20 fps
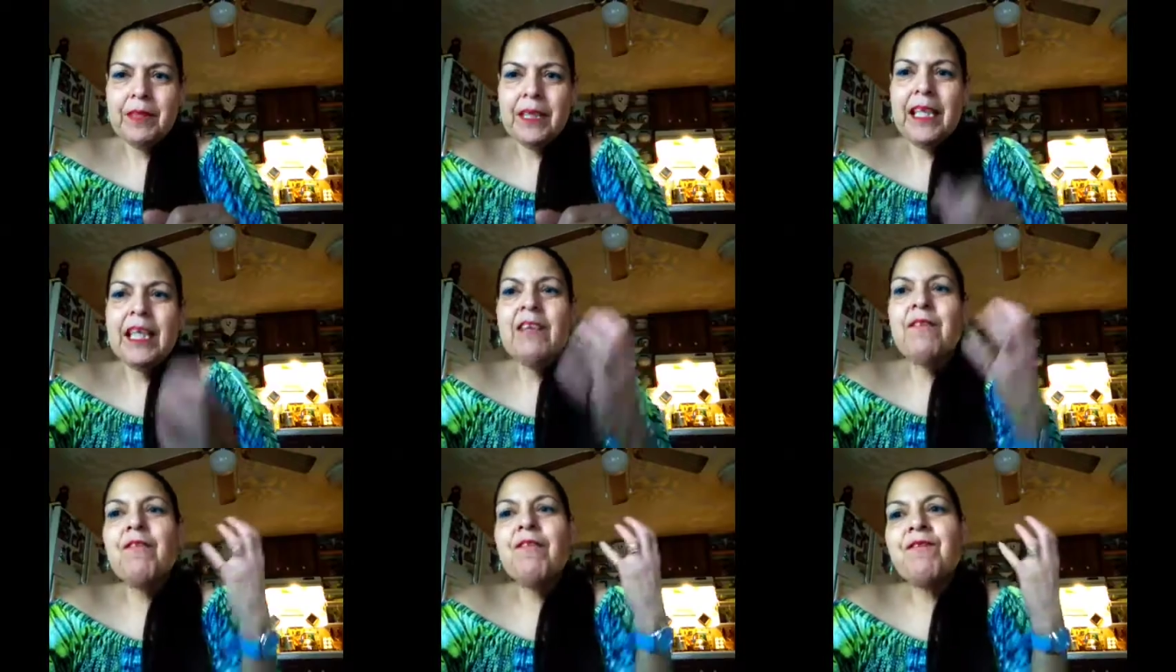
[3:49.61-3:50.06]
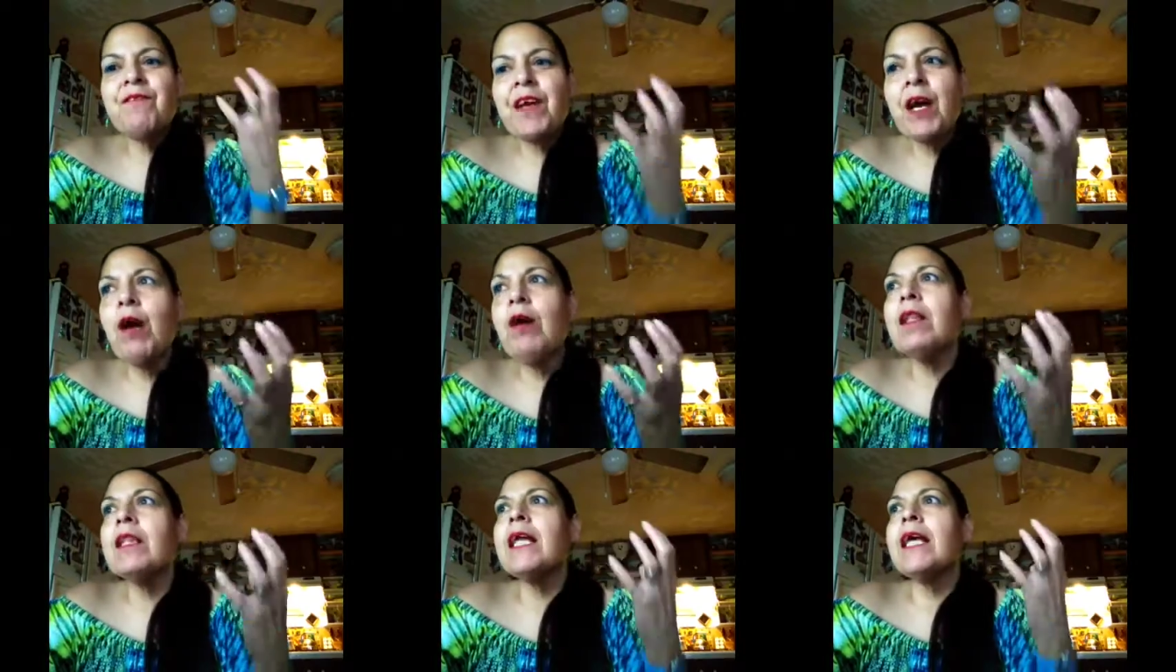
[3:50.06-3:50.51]
It
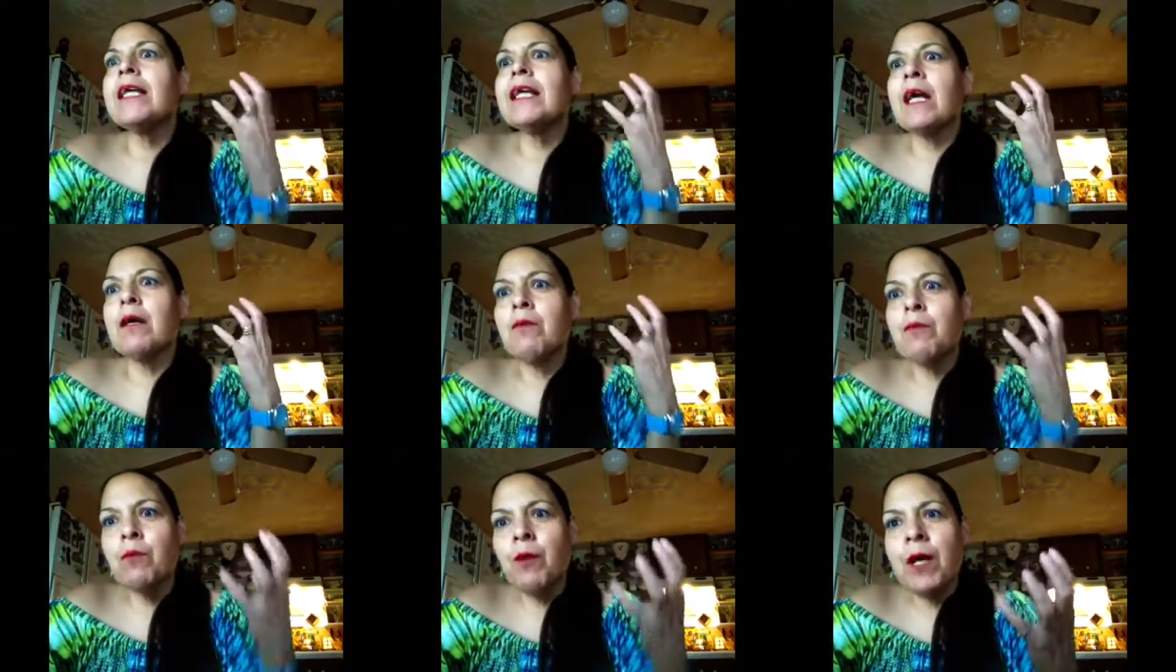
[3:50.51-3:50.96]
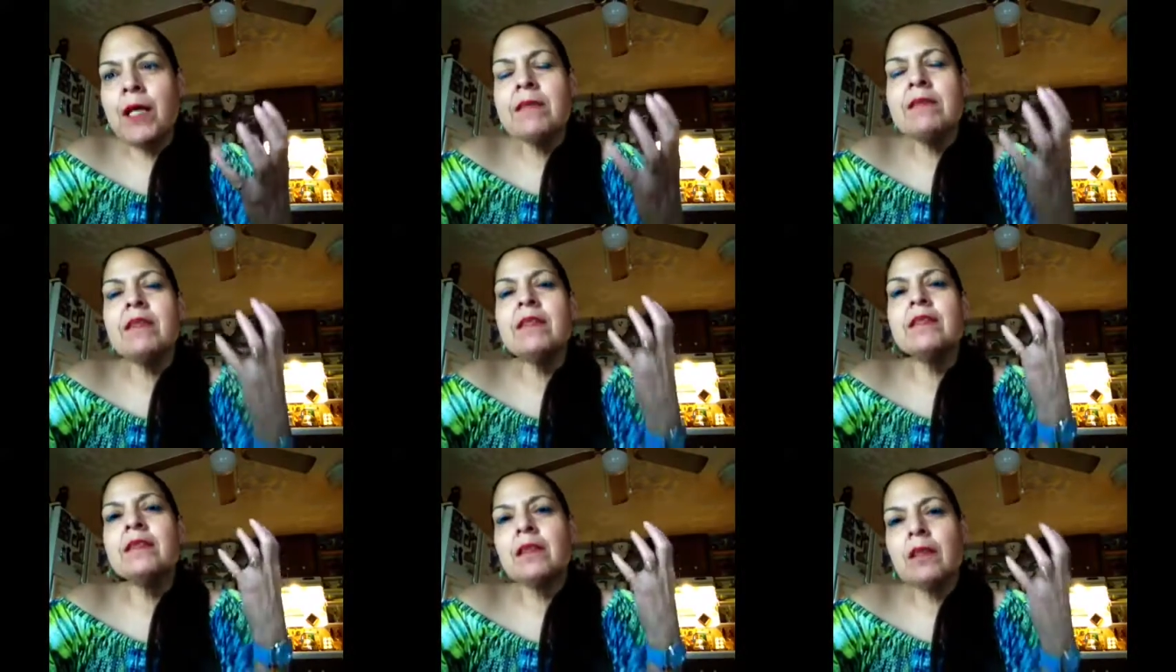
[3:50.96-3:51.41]
felt like I
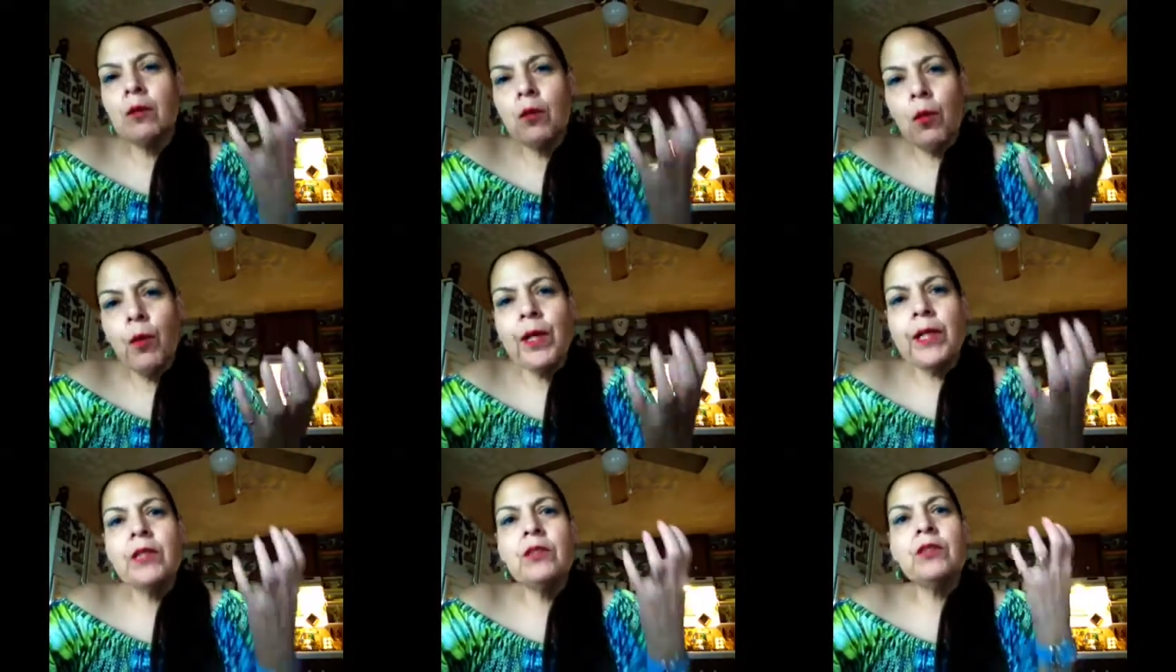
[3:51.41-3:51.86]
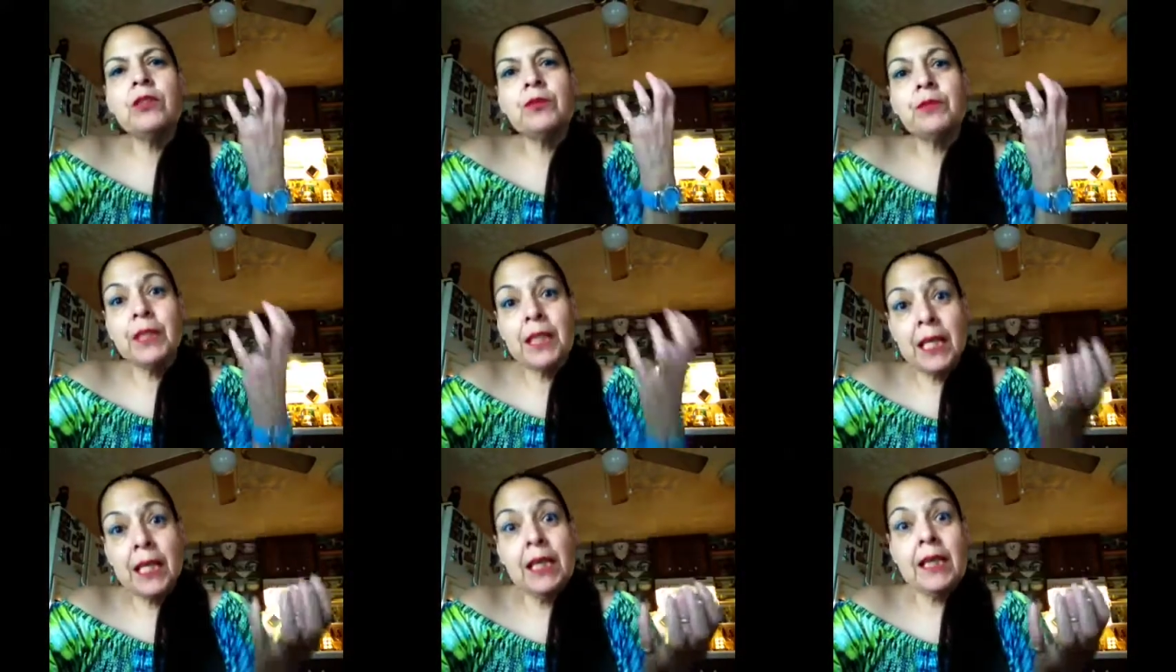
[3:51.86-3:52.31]
wasn't going to
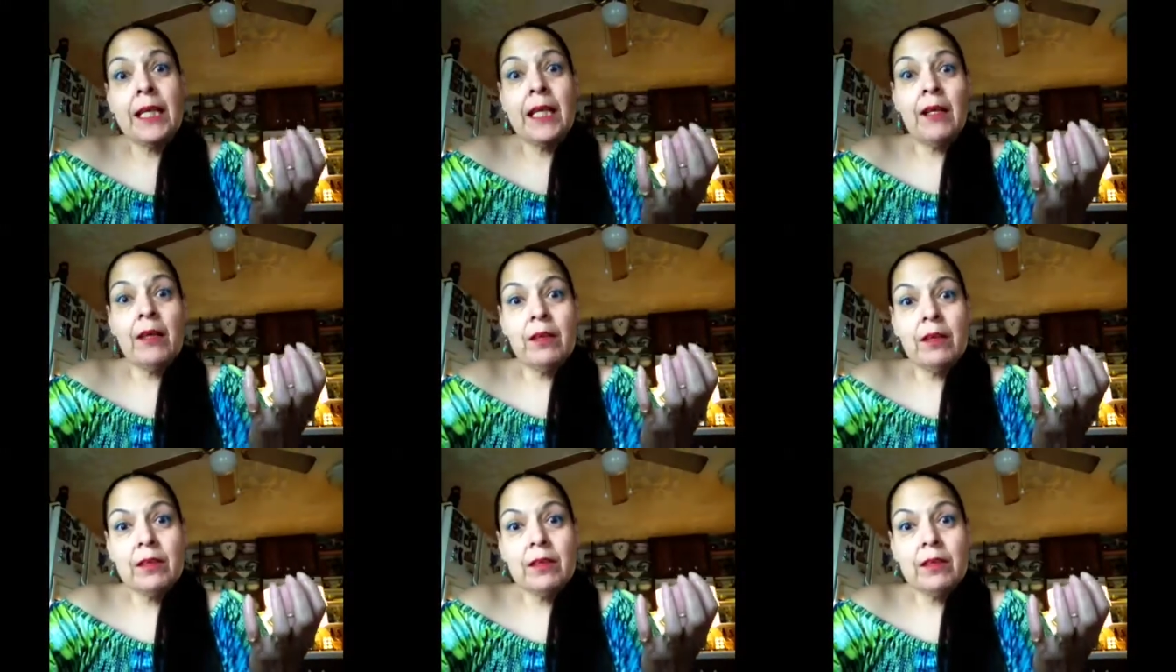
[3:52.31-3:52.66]
get there,